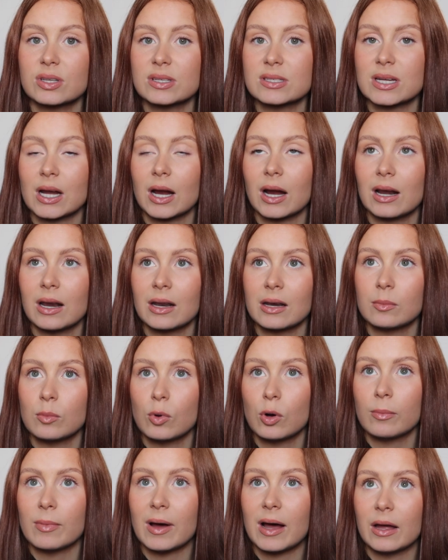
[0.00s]
there's a girl and a
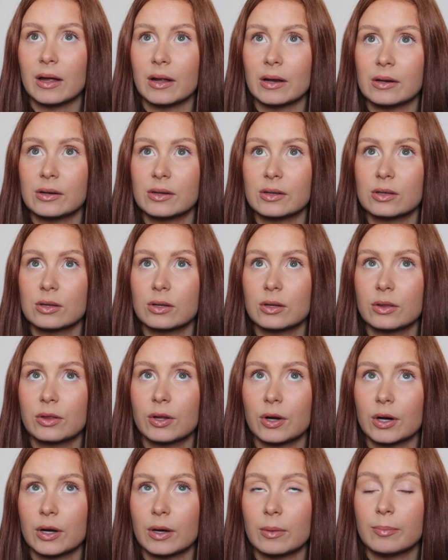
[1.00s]
mum, and
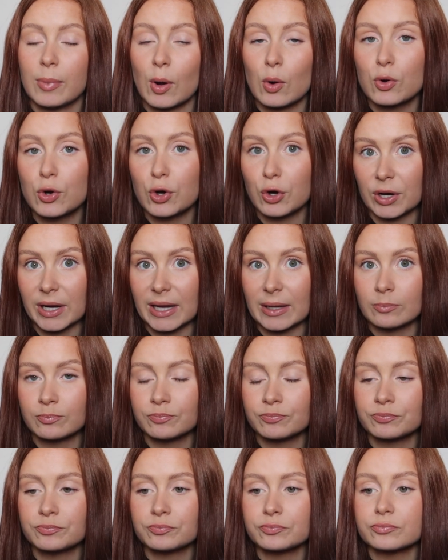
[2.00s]
they're both Korean,
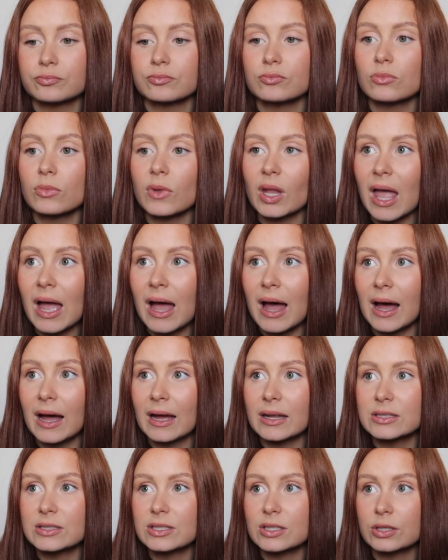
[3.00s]

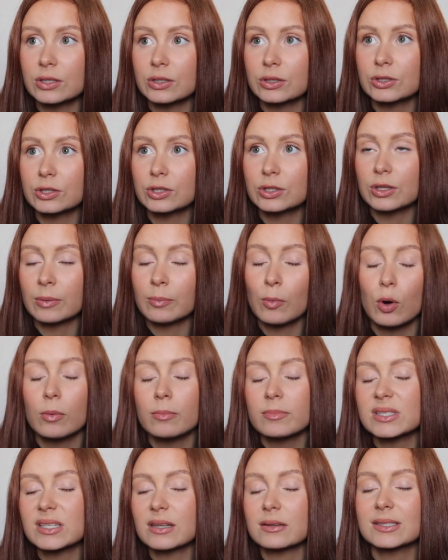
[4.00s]
and The
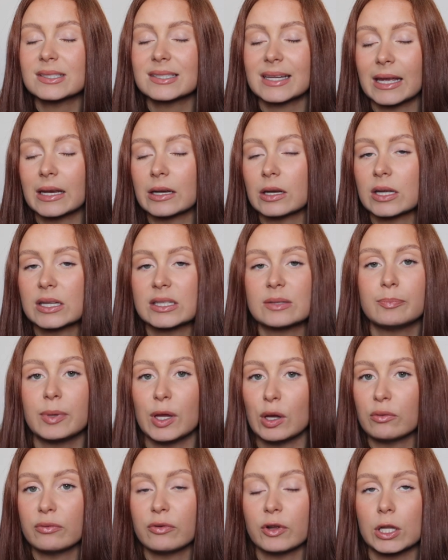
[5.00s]
mum's skin is
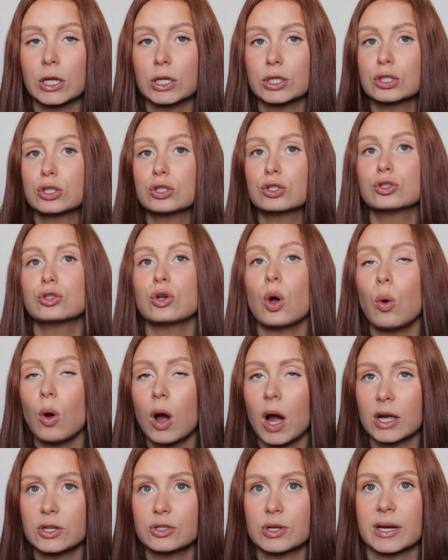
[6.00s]
beautiful. It's so
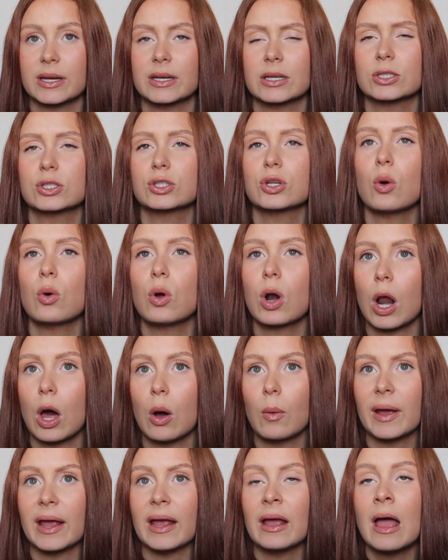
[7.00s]
hydrating, it's so
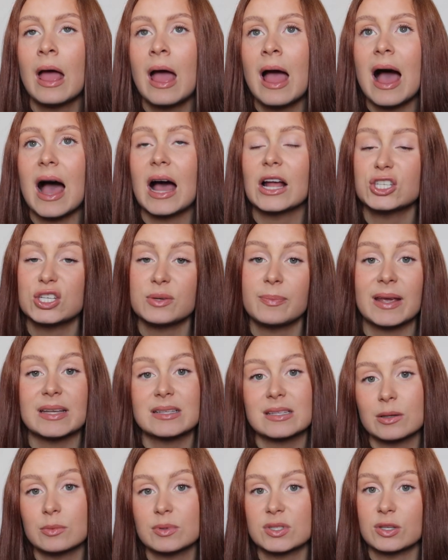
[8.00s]
glowy, and she
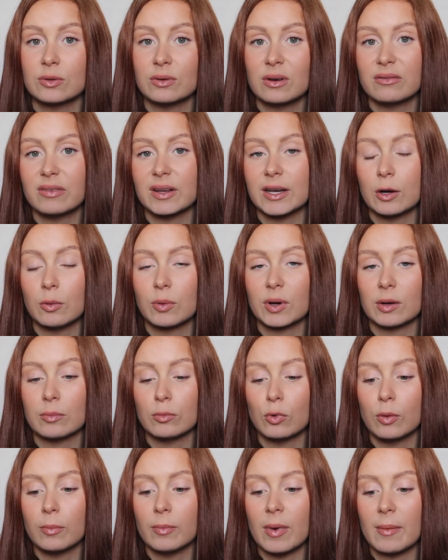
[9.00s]
basically was doing a video with her
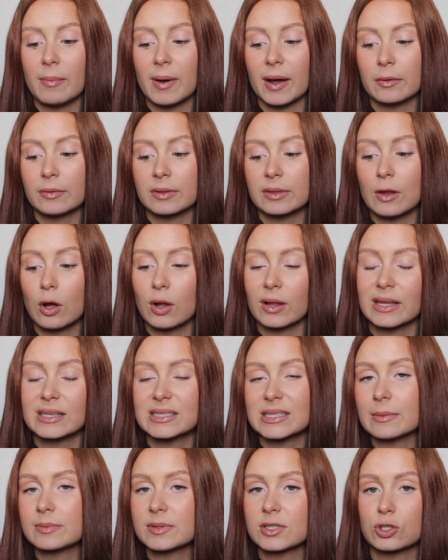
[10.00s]
mum about all the
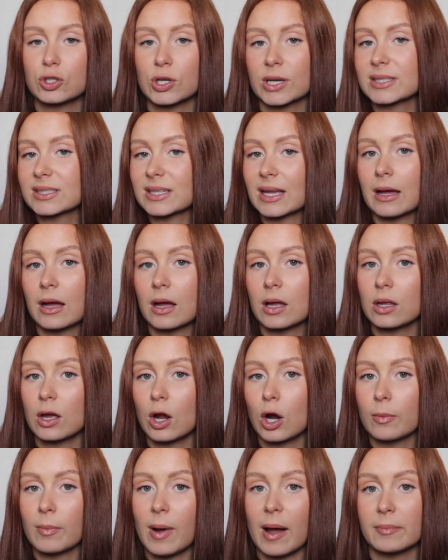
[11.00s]
tips and tricks that
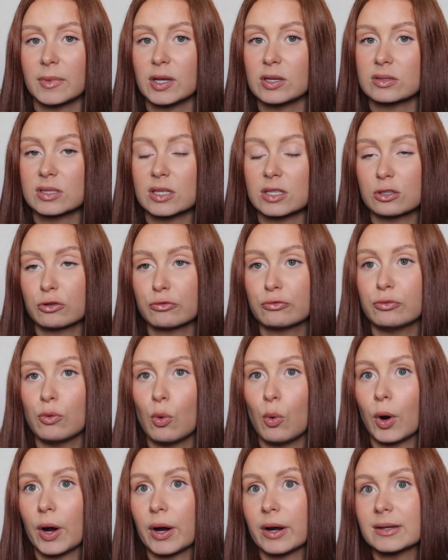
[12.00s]
her mum uses
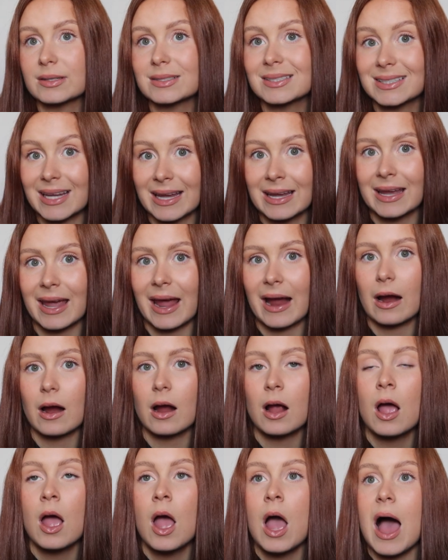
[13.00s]
for
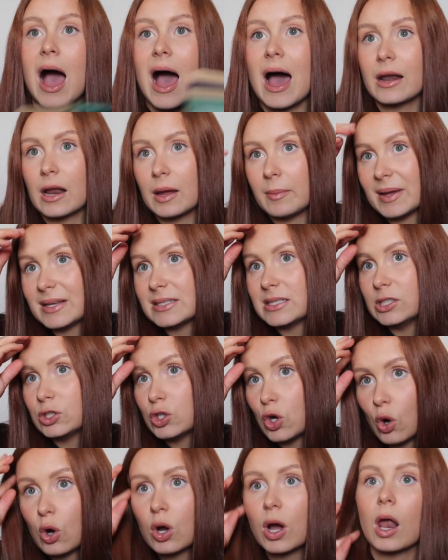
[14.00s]
skincare, and I basically
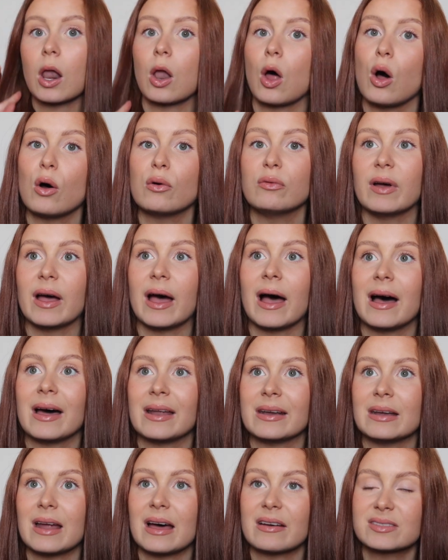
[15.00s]
took a lot of it
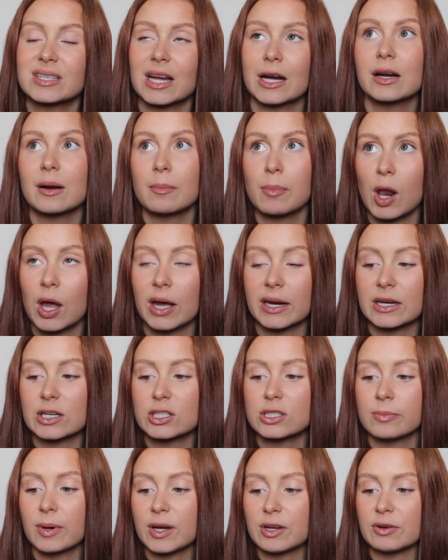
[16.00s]
and have started applying
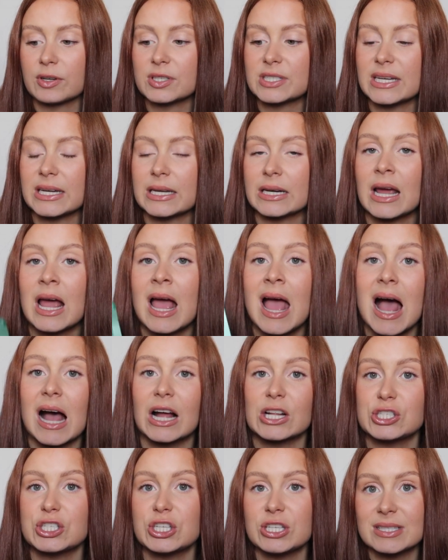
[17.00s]
it to my routine.
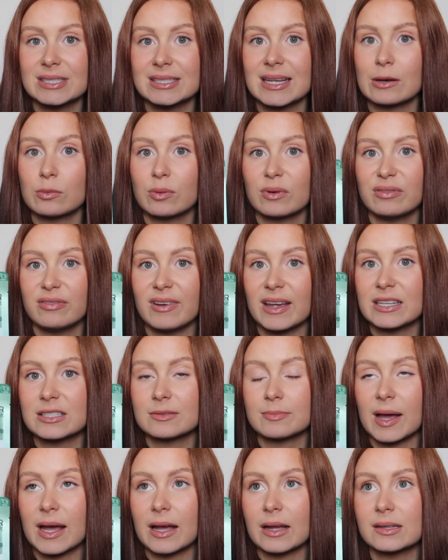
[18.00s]
And she said with
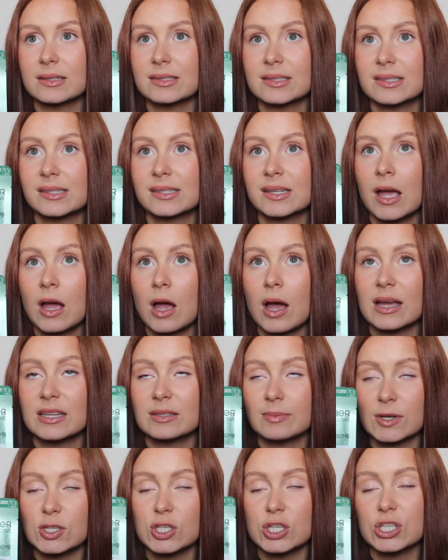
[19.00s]
face masks,
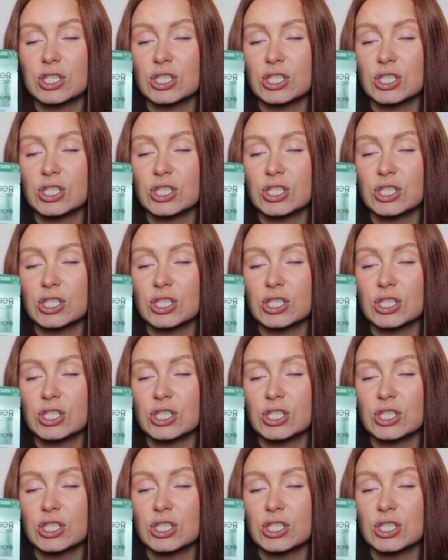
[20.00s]
especially